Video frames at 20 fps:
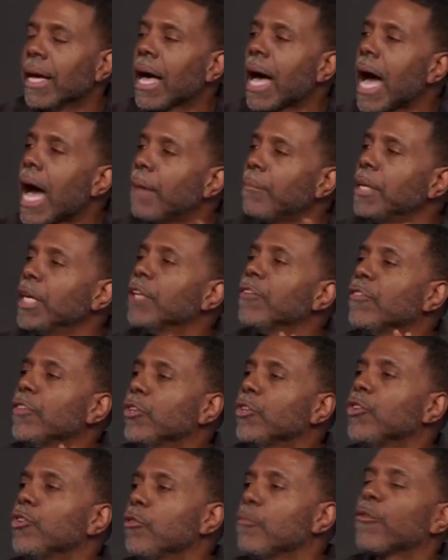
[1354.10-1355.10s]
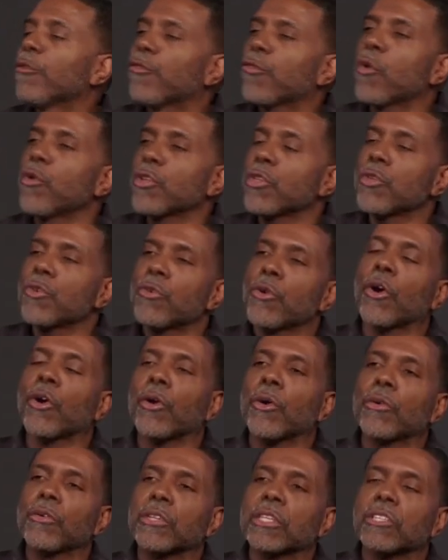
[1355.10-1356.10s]
How many of you knew before you
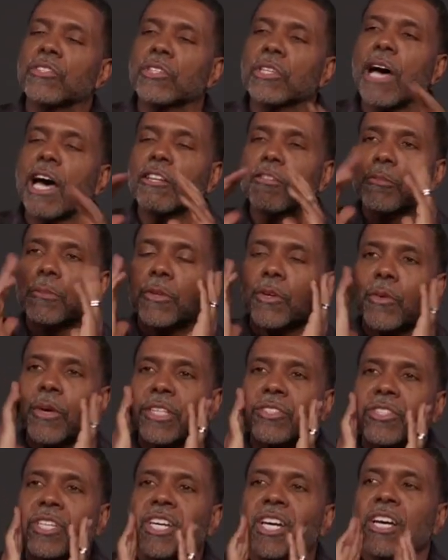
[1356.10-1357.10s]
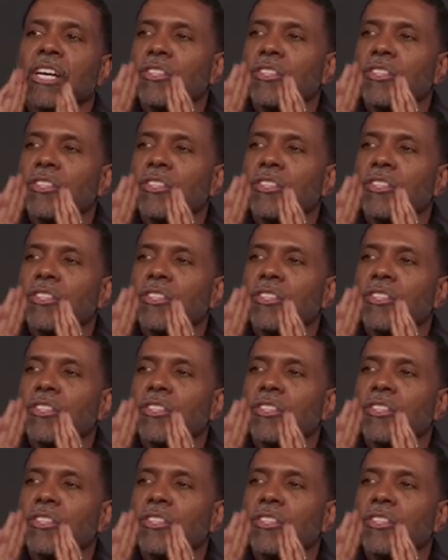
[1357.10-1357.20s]
heard this gospel of grace,